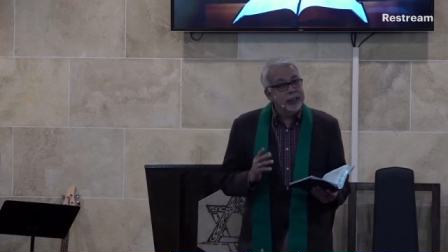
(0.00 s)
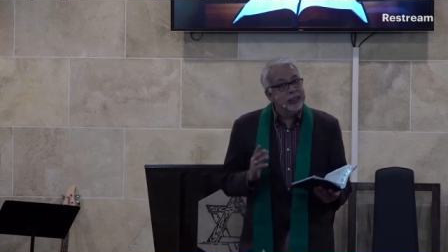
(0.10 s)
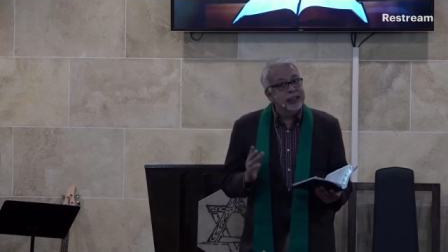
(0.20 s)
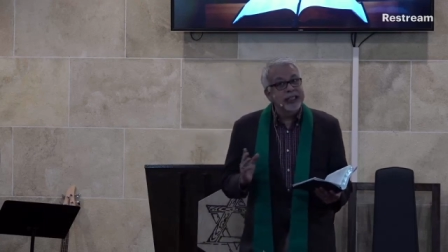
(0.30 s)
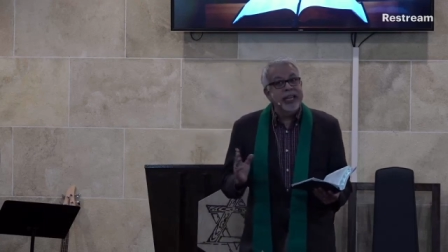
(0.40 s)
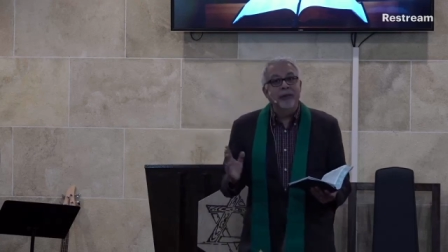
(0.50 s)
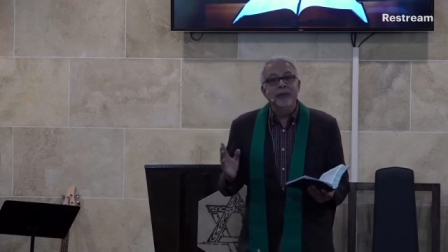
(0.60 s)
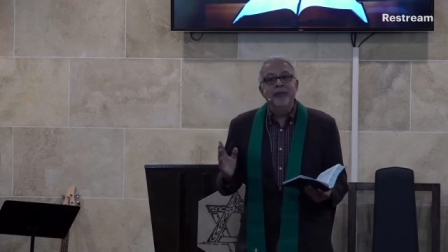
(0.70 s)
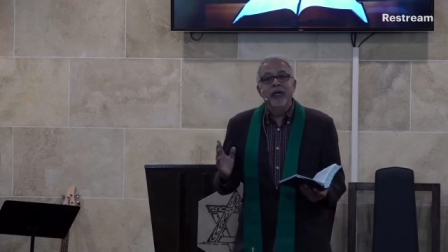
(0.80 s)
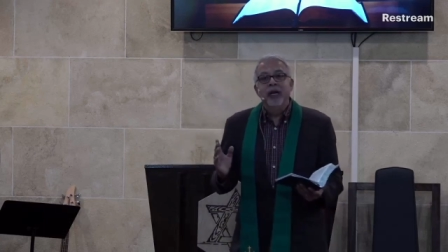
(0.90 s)
the
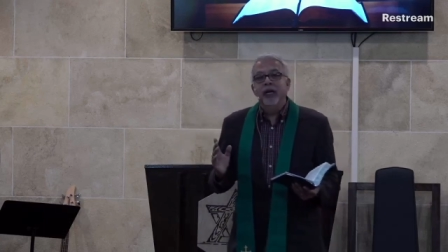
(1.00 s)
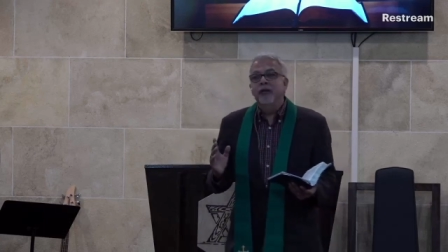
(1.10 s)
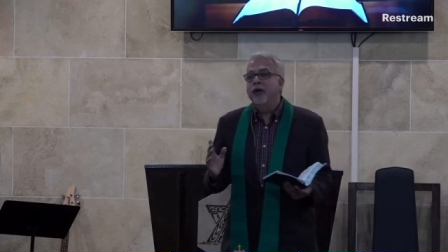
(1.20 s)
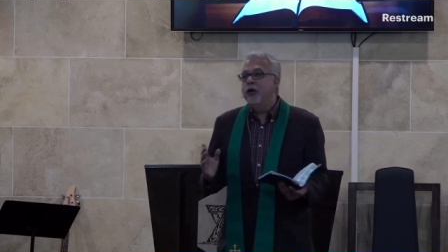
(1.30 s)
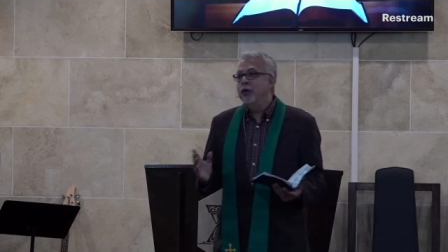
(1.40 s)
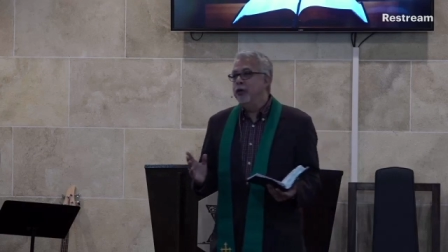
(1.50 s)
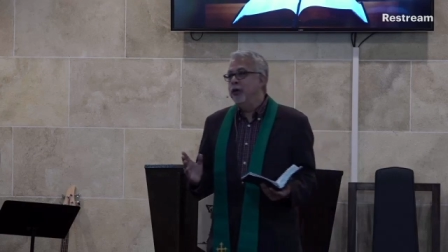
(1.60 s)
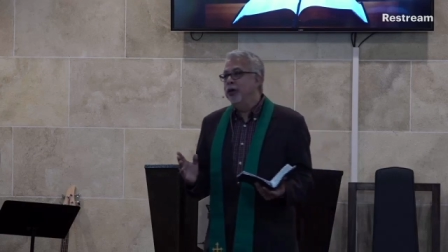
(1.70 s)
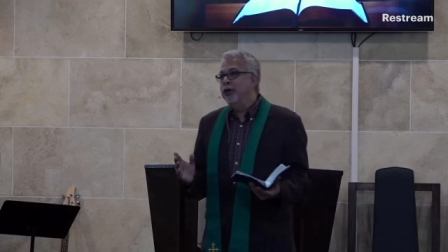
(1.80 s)
scheme of who?